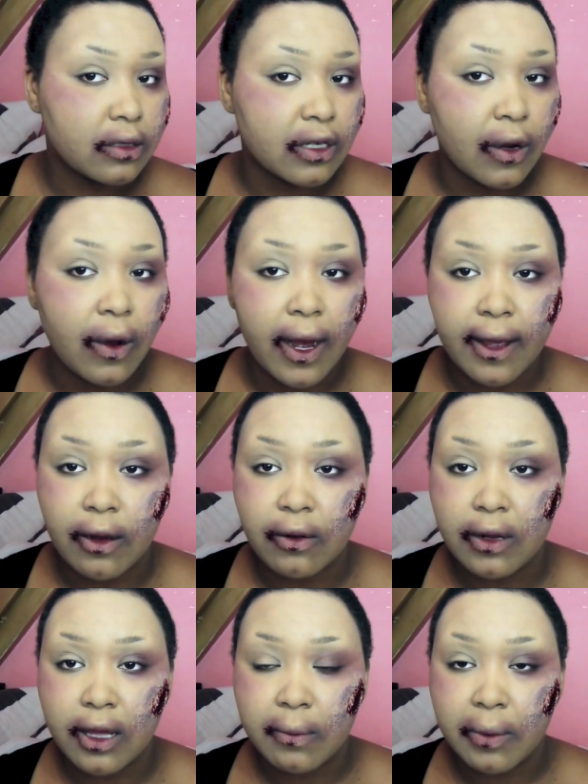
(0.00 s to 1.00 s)
So I
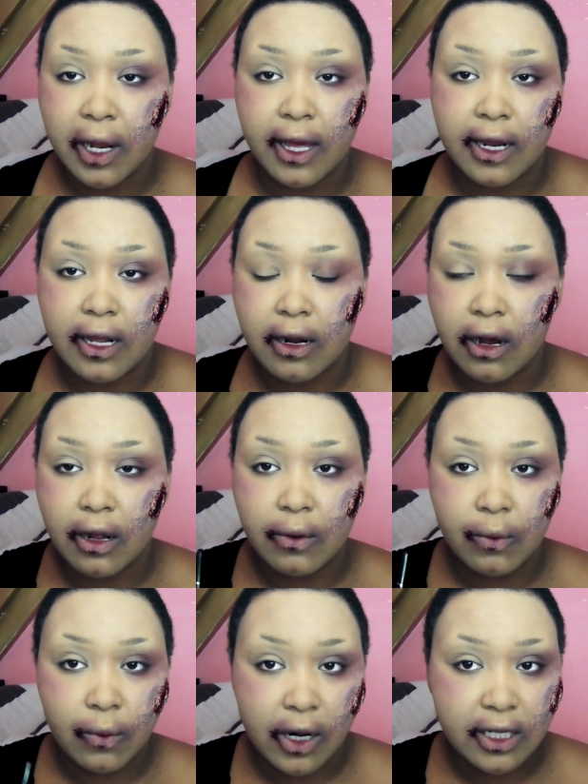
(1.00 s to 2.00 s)
only applied it
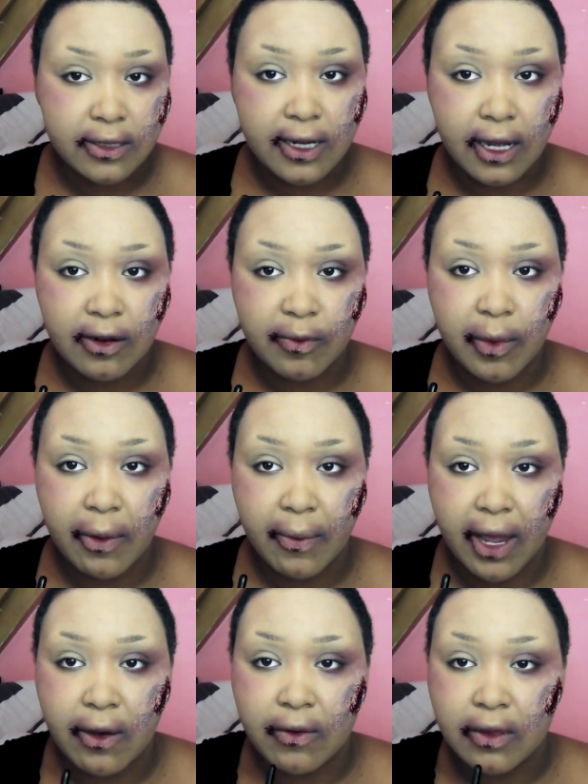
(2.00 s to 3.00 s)
on one side of my
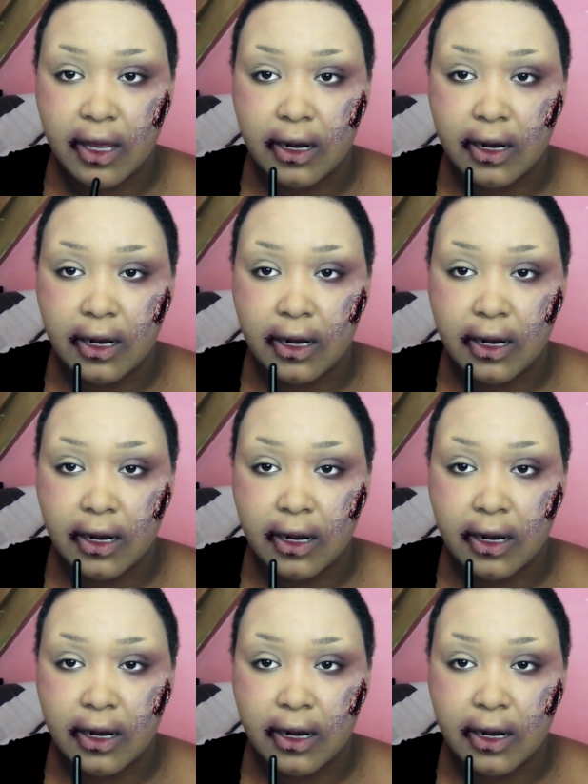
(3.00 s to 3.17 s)
mouth